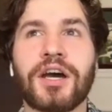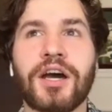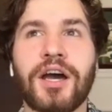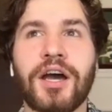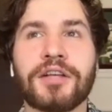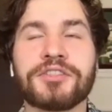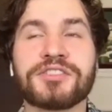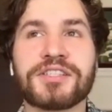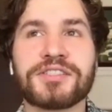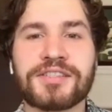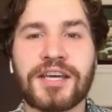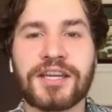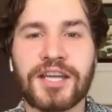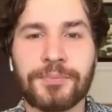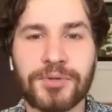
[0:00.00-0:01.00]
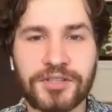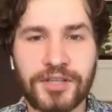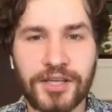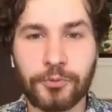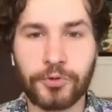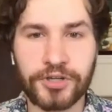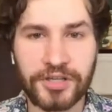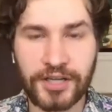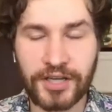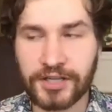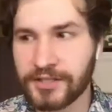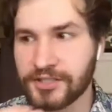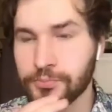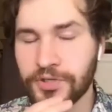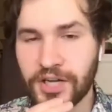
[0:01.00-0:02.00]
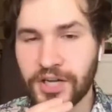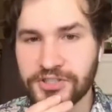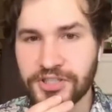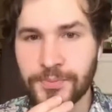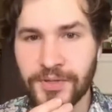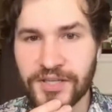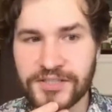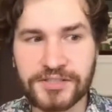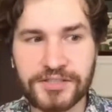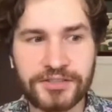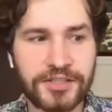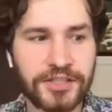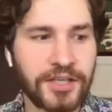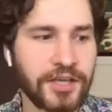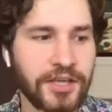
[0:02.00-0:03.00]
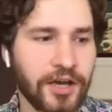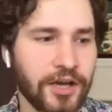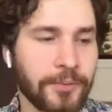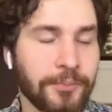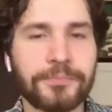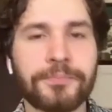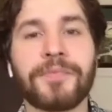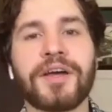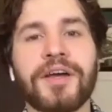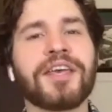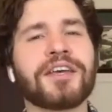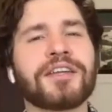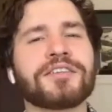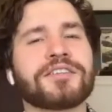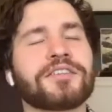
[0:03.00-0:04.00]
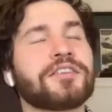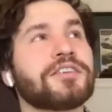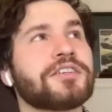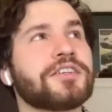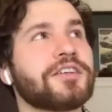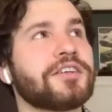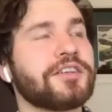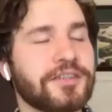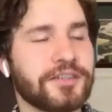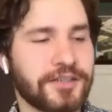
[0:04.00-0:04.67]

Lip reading: since then I've been like working on this project basically. And the